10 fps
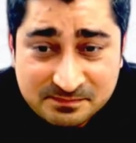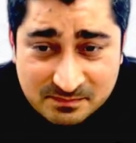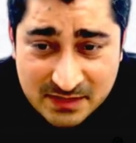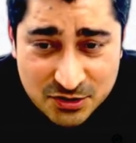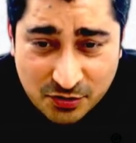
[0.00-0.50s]

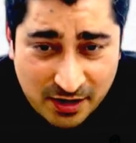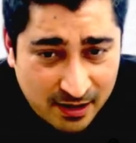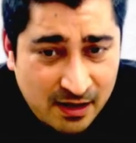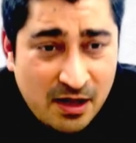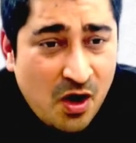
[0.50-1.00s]
So here,
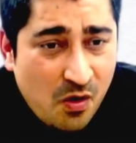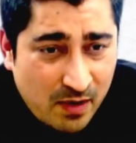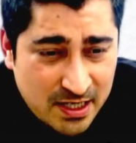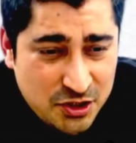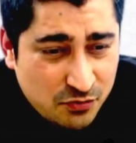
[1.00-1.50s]

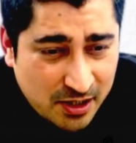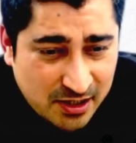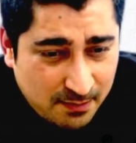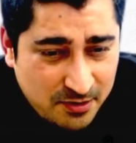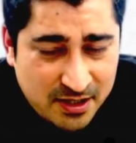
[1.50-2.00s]
one-to-one
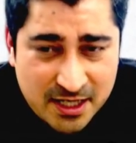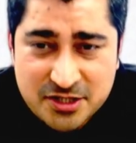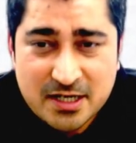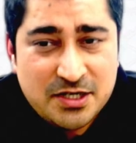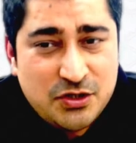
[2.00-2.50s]

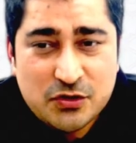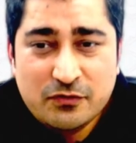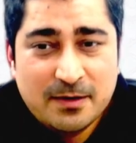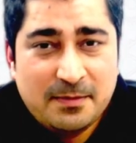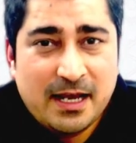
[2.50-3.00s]
communication you will
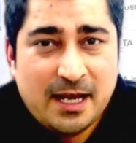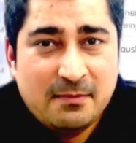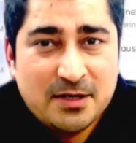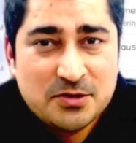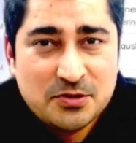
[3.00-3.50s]
be able
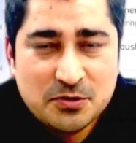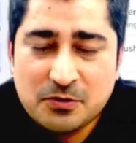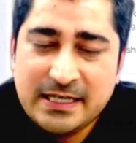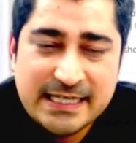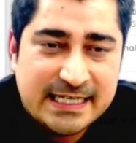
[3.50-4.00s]
to do
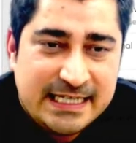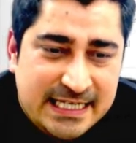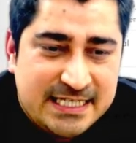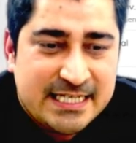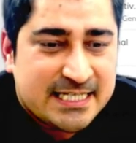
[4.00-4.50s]
in the
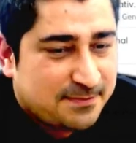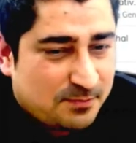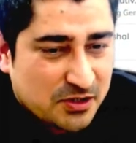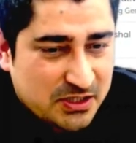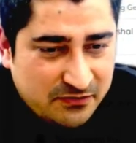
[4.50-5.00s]
easiest
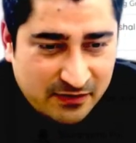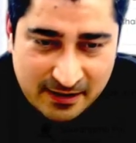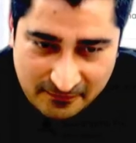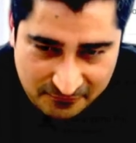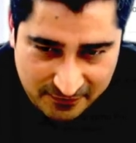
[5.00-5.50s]
possible
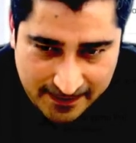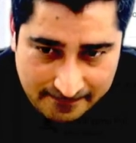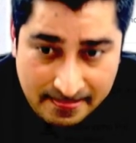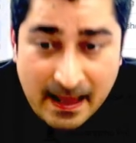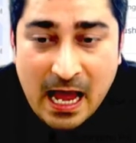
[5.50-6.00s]
way.
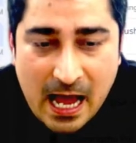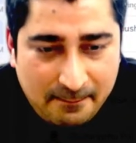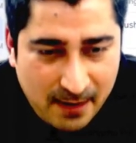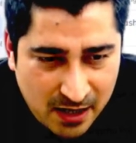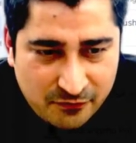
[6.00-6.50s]

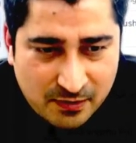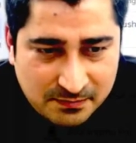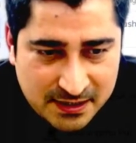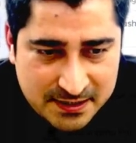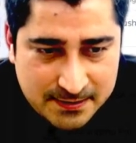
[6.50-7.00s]
Apart from
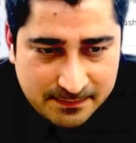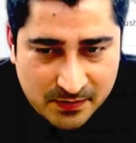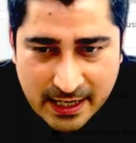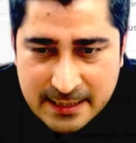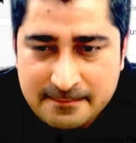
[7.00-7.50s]
this,
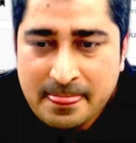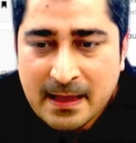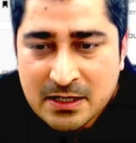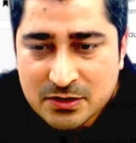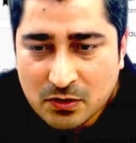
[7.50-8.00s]
right?
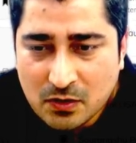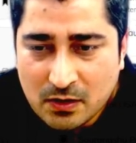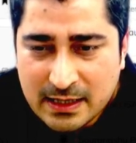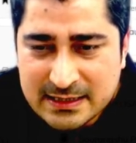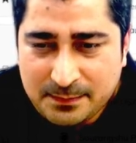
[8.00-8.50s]
So
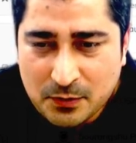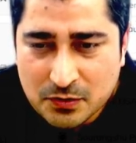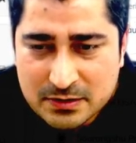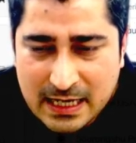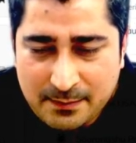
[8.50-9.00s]
let's suppose
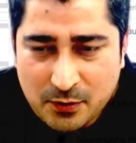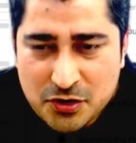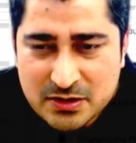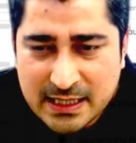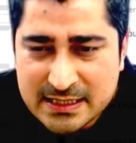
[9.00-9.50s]
I'm going to
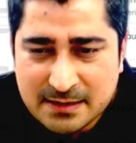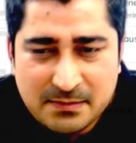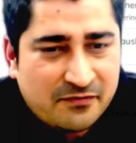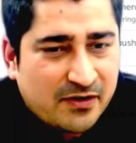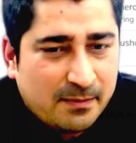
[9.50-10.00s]
select some
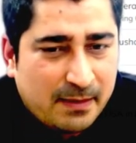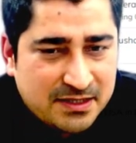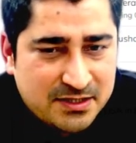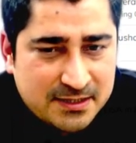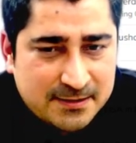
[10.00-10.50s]
different
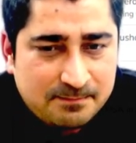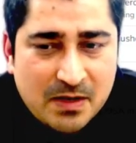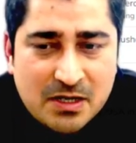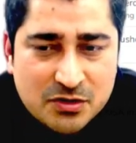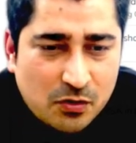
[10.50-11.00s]
batches.
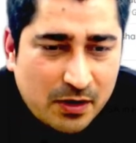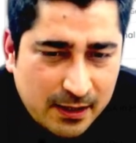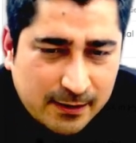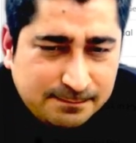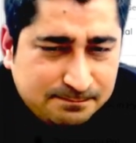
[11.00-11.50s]
So here,